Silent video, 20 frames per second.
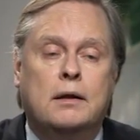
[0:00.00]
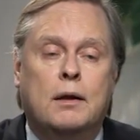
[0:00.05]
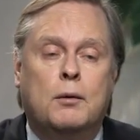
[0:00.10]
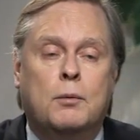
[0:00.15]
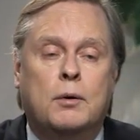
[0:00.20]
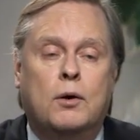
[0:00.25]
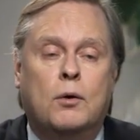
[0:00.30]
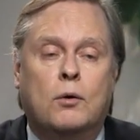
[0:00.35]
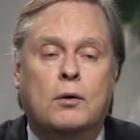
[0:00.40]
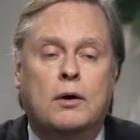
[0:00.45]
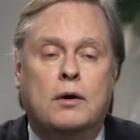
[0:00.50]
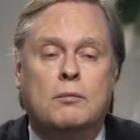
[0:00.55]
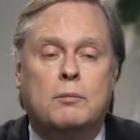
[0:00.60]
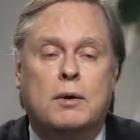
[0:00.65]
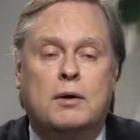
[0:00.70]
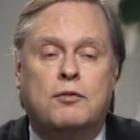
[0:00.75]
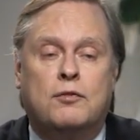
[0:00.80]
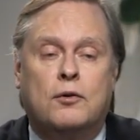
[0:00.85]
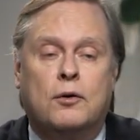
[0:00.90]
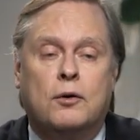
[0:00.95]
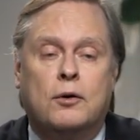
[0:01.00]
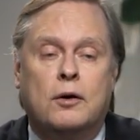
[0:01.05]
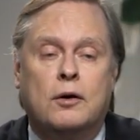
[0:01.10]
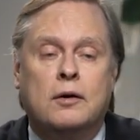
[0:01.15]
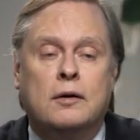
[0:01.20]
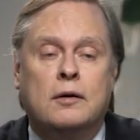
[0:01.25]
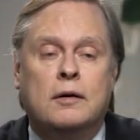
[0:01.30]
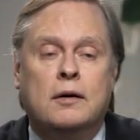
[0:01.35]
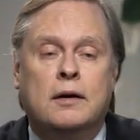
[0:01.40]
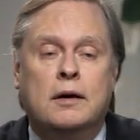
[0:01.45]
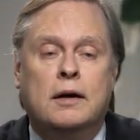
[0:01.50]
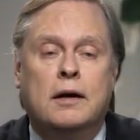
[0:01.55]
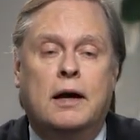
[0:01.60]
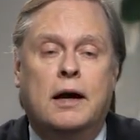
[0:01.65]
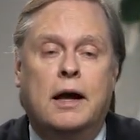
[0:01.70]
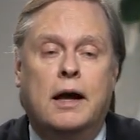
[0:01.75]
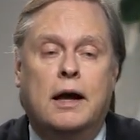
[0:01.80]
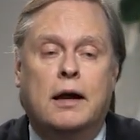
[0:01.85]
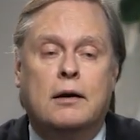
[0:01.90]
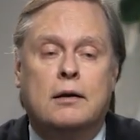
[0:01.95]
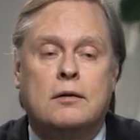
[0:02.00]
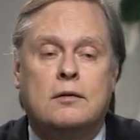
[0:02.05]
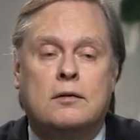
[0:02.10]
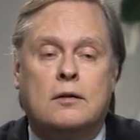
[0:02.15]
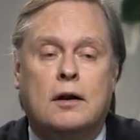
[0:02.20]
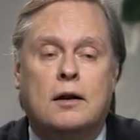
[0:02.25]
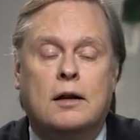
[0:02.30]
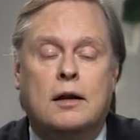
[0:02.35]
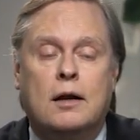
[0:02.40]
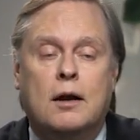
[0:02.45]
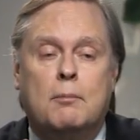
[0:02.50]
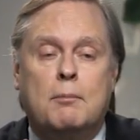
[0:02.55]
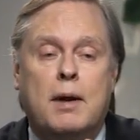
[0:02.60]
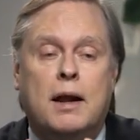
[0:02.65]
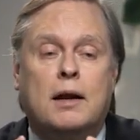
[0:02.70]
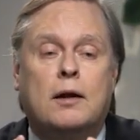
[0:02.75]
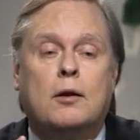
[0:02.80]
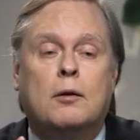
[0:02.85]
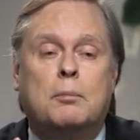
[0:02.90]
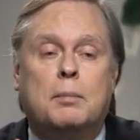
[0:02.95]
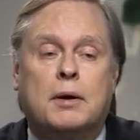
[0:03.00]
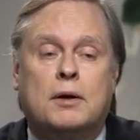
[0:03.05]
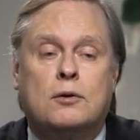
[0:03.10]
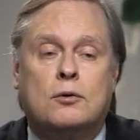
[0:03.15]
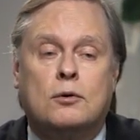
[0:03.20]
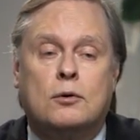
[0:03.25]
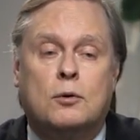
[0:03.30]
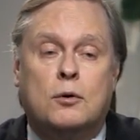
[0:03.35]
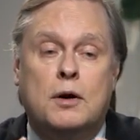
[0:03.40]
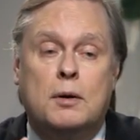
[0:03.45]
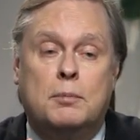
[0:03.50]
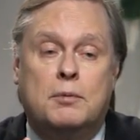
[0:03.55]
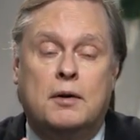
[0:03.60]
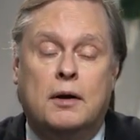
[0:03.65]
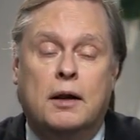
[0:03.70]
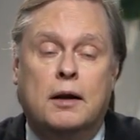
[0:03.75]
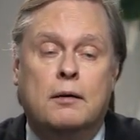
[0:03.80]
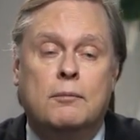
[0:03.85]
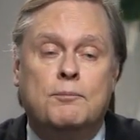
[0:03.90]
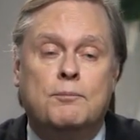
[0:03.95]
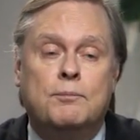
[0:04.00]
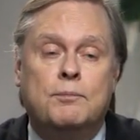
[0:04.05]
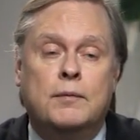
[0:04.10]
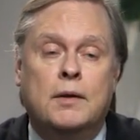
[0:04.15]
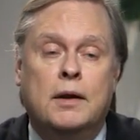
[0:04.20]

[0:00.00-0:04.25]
Then we go a little bit further, and suddenly a medical picture creeps in.